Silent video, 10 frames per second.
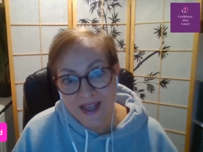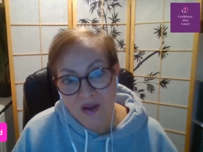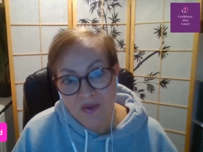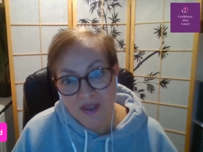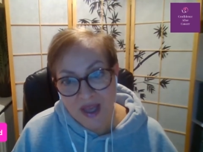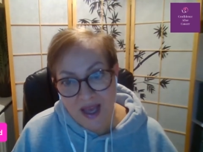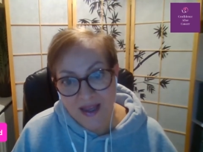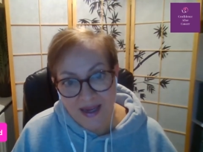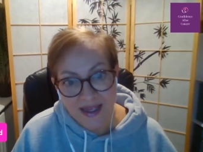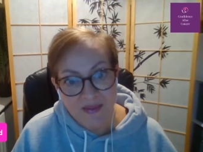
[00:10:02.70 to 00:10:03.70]
so, yeah,
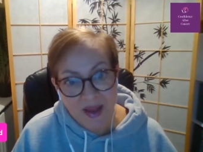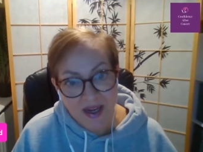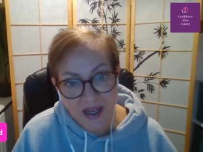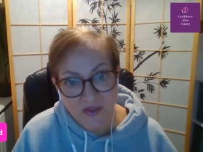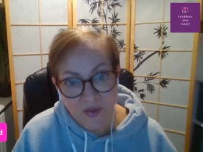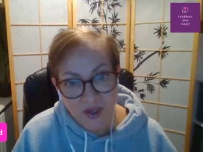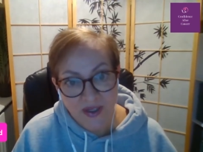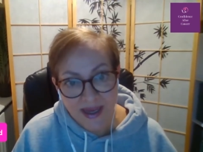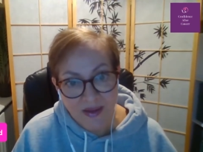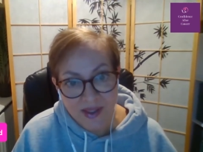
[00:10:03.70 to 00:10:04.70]
it is my life's work
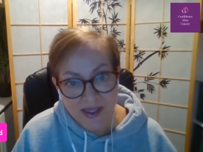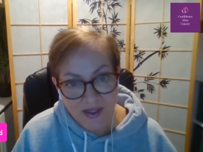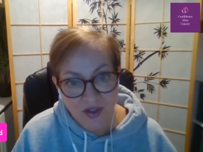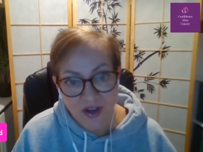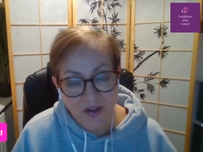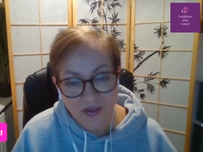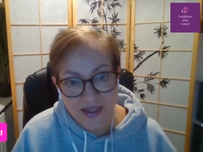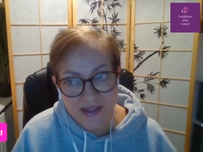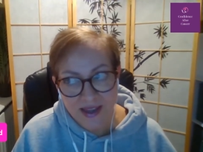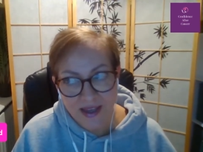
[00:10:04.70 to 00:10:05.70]
now to study all
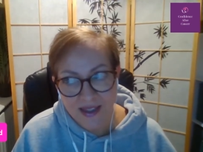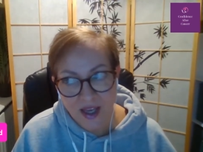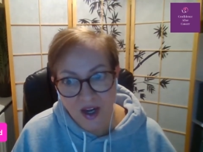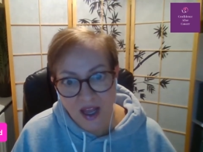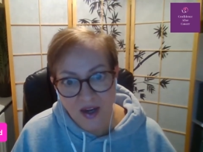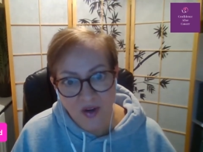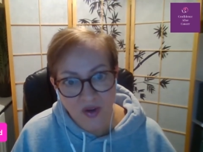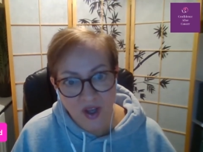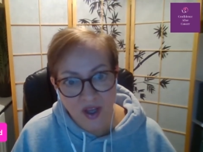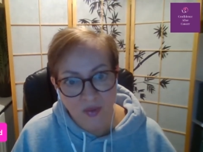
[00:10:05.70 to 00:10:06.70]
these things. I
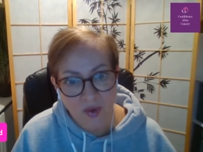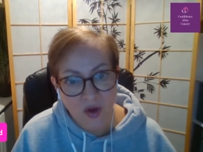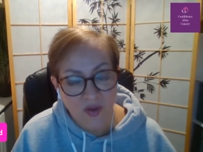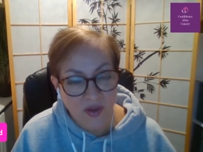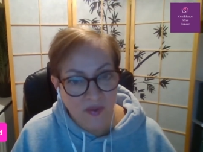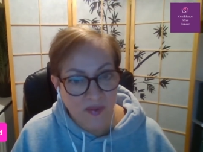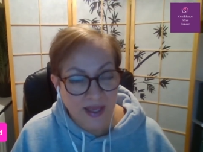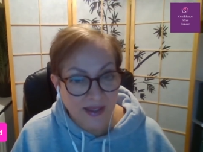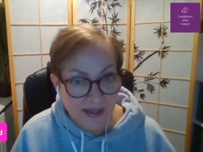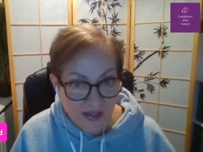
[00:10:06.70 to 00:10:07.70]
look at what other
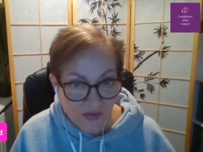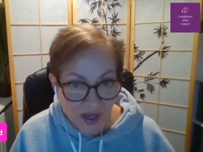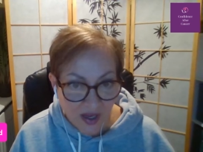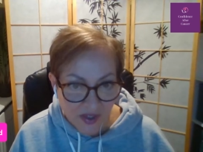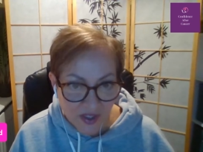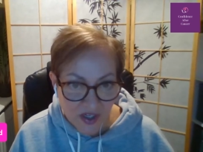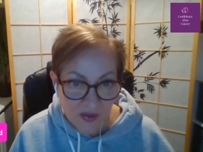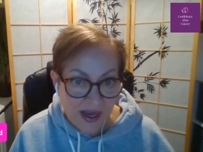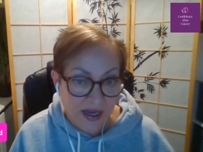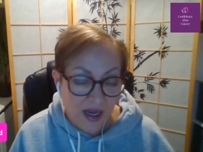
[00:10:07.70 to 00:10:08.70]
cancer survivors are
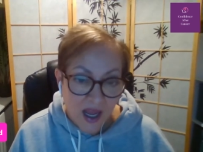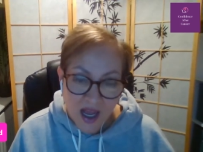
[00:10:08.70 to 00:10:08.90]
doing.